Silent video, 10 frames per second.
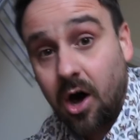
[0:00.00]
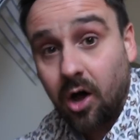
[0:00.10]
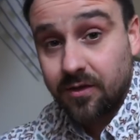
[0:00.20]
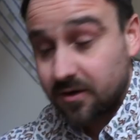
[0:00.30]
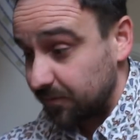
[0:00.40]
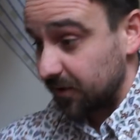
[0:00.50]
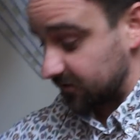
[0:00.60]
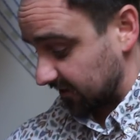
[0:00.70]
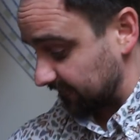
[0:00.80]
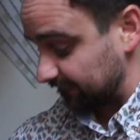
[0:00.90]
on the
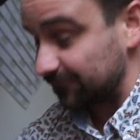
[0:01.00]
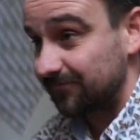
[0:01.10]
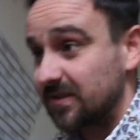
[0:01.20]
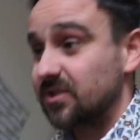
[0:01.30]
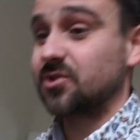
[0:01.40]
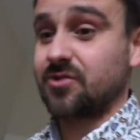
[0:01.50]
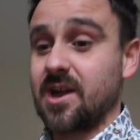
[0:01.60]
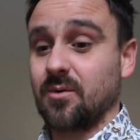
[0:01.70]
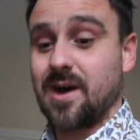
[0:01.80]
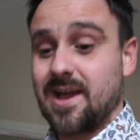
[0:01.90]
computer
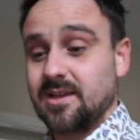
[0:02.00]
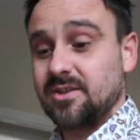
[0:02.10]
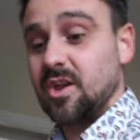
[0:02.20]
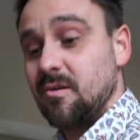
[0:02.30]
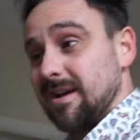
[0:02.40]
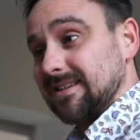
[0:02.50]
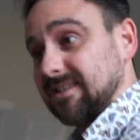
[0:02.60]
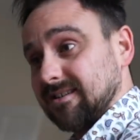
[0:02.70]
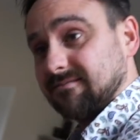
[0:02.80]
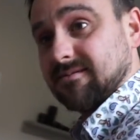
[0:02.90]
straight away. No
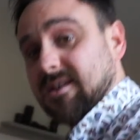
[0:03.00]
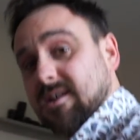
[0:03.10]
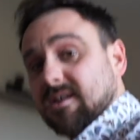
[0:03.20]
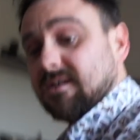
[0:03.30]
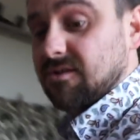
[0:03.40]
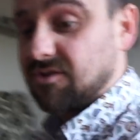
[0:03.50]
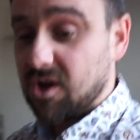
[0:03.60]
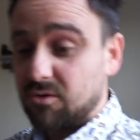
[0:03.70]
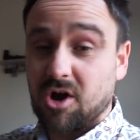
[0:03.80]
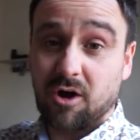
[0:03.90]
messing.
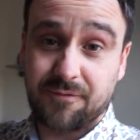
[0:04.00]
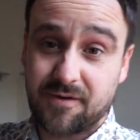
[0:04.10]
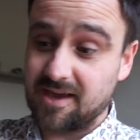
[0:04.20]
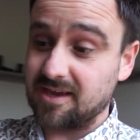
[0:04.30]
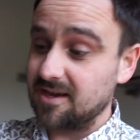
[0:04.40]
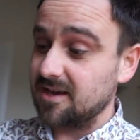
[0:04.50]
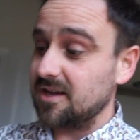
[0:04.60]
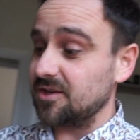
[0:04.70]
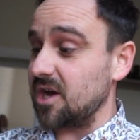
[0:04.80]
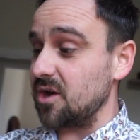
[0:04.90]
No coffee,
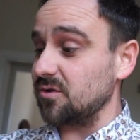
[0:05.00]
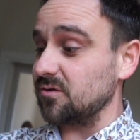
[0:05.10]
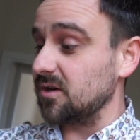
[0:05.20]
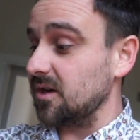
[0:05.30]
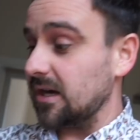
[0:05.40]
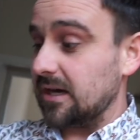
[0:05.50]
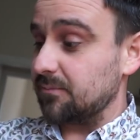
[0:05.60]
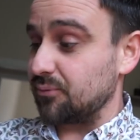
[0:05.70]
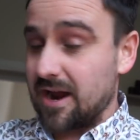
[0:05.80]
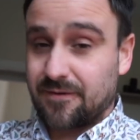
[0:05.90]
no
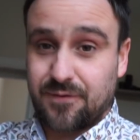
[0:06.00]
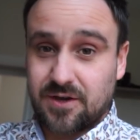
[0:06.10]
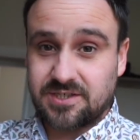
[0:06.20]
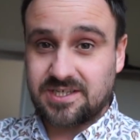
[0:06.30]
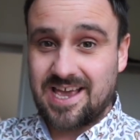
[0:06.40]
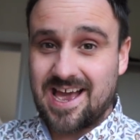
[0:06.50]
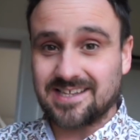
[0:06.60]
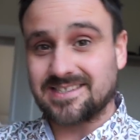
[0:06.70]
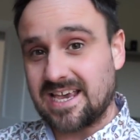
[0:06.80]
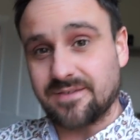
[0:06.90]
breakfast
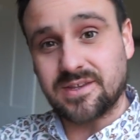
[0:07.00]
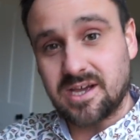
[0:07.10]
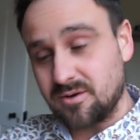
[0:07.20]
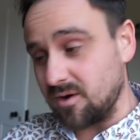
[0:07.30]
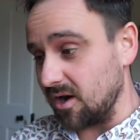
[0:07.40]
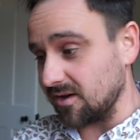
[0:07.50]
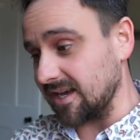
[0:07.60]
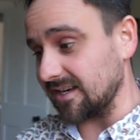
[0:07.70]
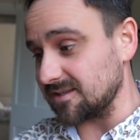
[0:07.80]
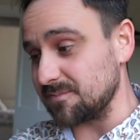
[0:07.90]
yet, even though our
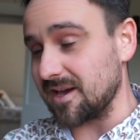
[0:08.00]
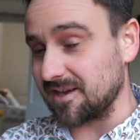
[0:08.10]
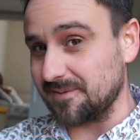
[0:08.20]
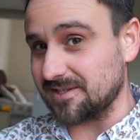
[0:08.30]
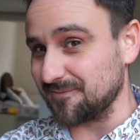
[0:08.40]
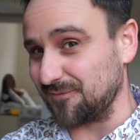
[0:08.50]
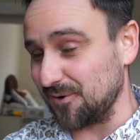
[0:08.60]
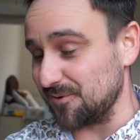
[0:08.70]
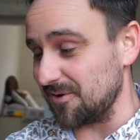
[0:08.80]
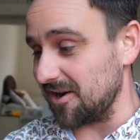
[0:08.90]
kid is making me some
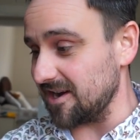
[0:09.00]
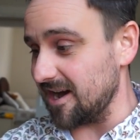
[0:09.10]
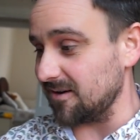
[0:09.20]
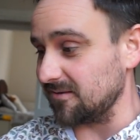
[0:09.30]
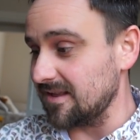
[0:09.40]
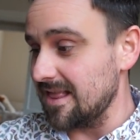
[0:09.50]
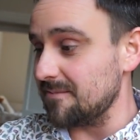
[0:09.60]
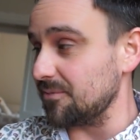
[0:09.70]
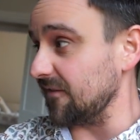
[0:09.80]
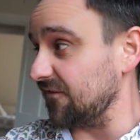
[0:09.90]
food right now.
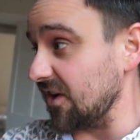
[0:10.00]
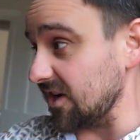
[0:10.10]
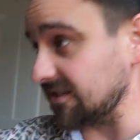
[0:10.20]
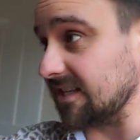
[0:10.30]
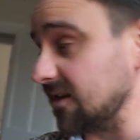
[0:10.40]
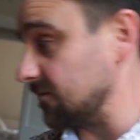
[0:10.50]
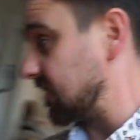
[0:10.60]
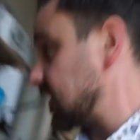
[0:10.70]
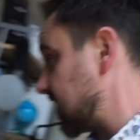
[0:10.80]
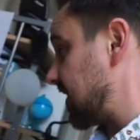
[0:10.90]
But the first thing I'm
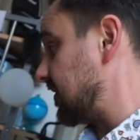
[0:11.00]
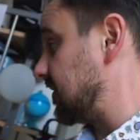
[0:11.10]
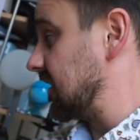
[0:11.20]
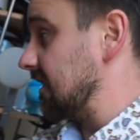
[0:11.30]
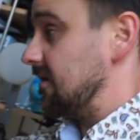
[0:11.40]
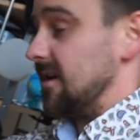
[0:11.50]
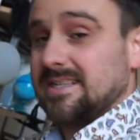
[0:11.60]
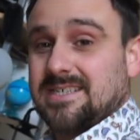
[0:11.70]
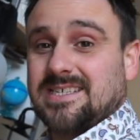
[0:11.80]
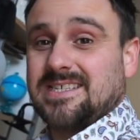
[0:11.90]
going to do
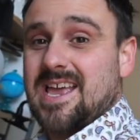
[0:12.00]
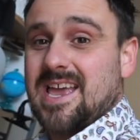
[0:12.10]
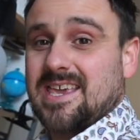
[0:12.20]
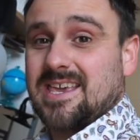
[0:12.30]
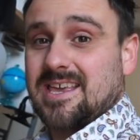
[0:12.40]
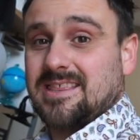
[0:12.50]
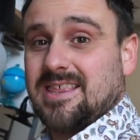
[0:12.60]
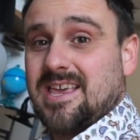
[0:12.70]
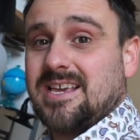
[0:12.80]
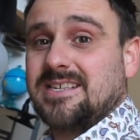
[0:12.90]
is stick
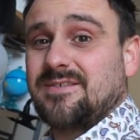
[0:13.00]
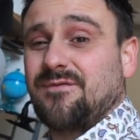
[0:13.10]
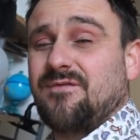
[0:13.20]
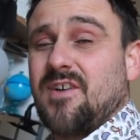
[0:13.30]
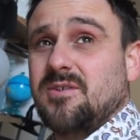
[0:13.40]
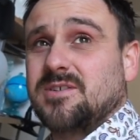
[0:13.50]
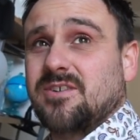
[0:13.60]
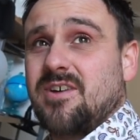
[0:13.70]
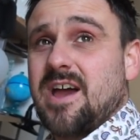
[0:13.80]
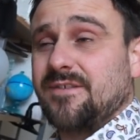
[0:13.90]
these
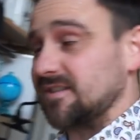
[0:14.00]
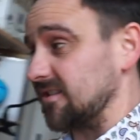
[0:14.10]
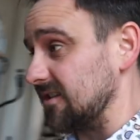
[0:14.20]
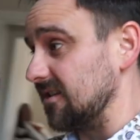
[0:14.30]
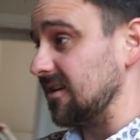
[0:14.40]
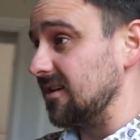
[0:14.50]
photographs